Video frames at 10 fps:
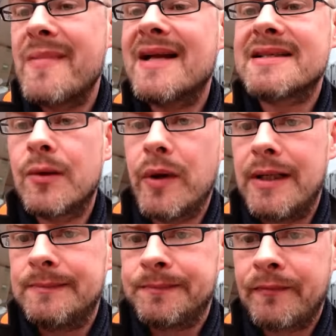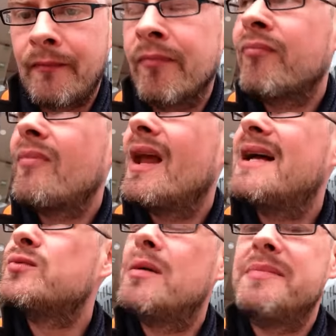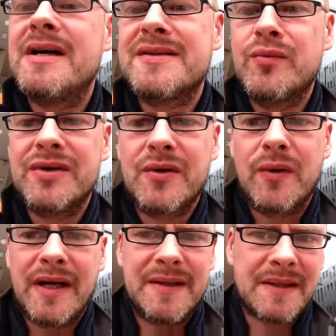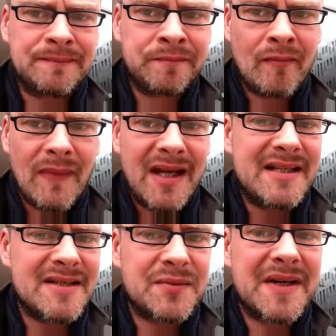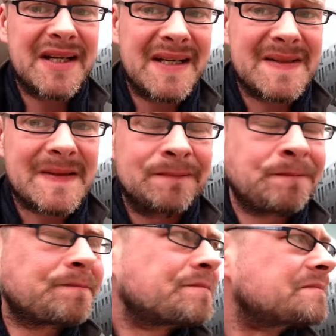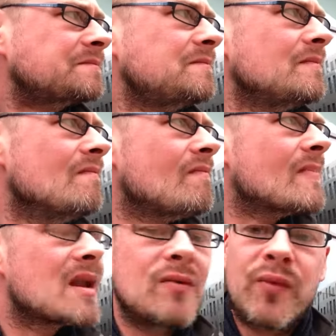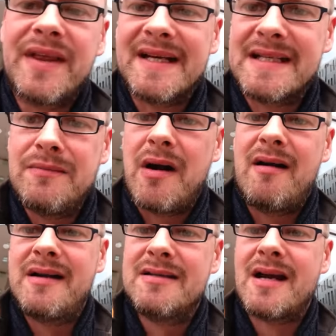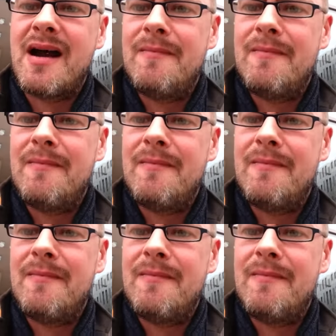as they were. As one person would coin it, it is what it is. With that in mind,